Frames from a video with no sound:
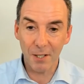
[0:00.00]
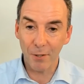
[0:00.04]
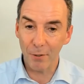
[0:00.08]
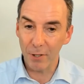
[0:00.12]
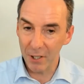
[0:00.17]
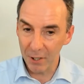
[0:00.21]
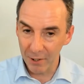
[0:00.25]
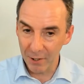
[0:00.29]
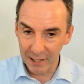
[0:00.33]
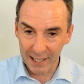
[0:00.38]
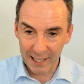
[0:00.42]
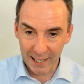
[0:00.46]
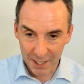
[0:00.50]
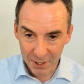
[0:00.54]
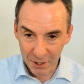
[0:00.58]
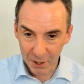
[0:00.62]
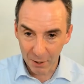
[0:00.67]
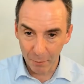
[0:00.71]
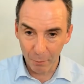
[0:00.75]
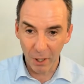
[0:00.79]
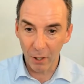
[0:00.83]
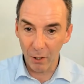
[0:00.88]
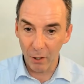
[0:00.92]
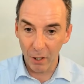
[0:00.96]
an oil and gas
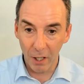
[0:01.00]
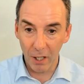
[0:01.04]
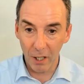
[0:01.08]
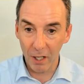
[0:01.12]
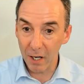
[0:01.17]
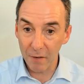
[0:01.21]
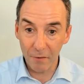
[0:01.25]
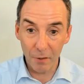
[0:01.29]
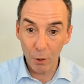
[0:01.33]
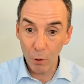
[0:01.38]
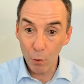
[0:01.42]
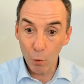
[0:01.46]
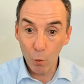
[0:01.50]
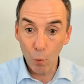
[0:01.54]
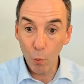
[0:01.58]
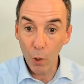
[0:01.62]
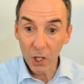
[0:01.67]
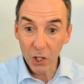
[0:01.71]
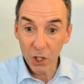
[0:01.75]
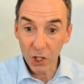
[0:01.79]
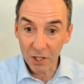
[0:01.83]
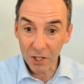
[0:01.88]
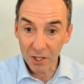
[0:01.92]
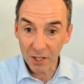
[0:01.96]
company and go, I have a new
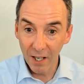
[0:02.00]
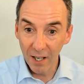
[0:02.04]
widget.